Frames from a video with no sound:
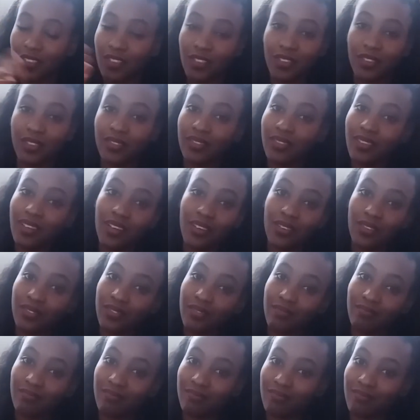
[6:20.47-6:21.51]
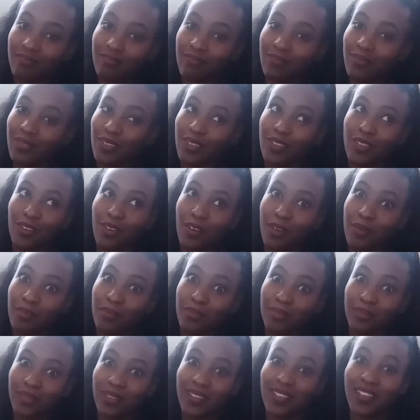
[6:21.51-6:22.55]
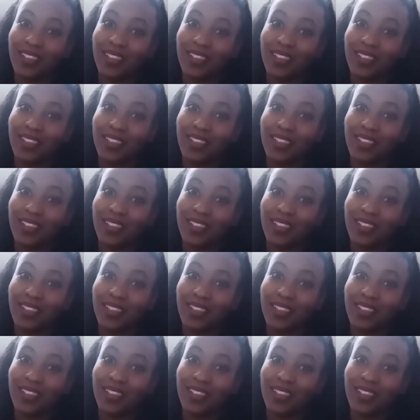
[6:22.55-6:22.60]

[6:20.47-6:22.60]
You know, no, stop.